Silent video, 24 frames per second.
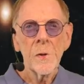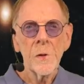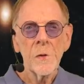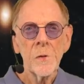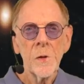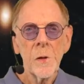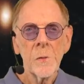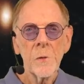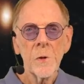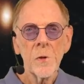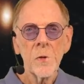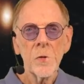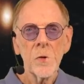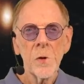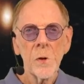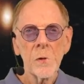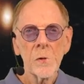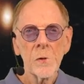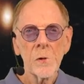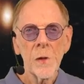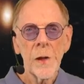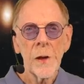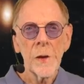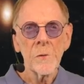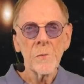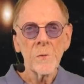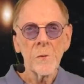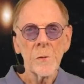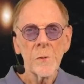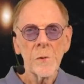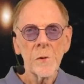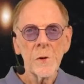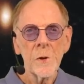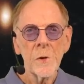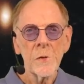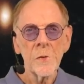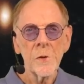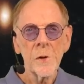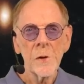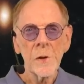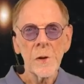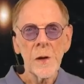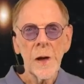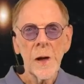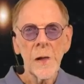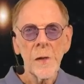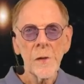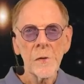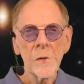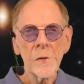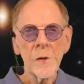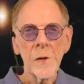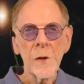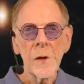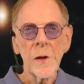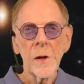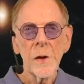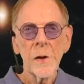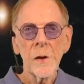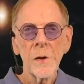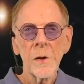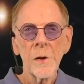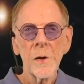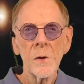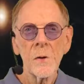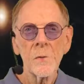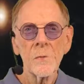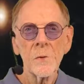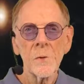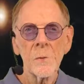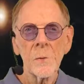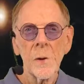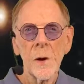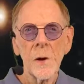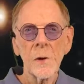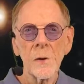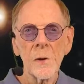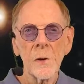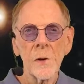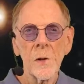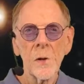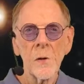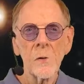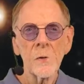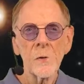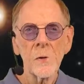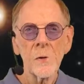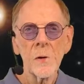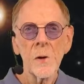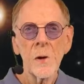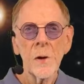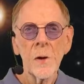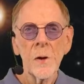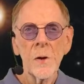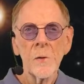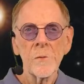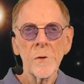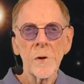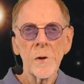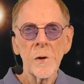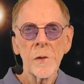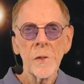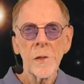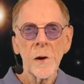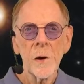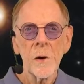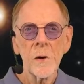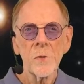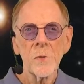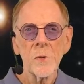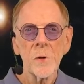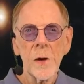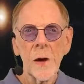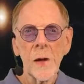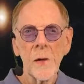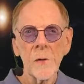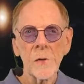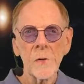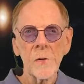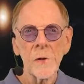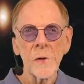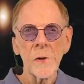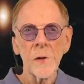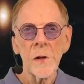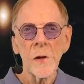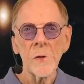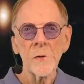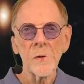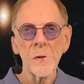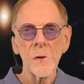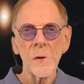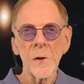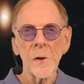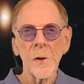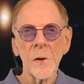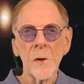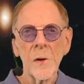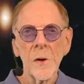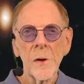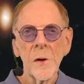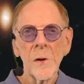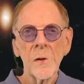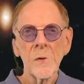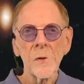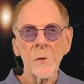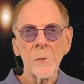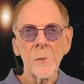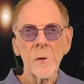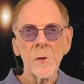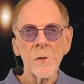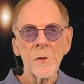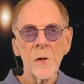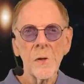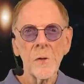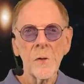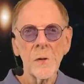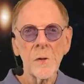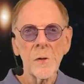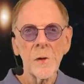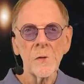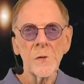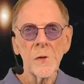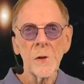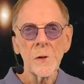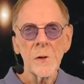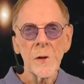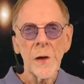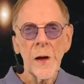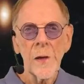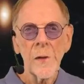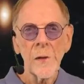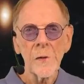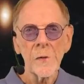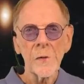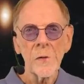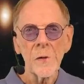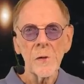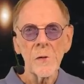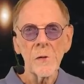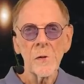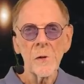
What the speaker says: This image shows light from a distant galaxy curved around a closer, very large galaxy cluster, so we see the distant galaxies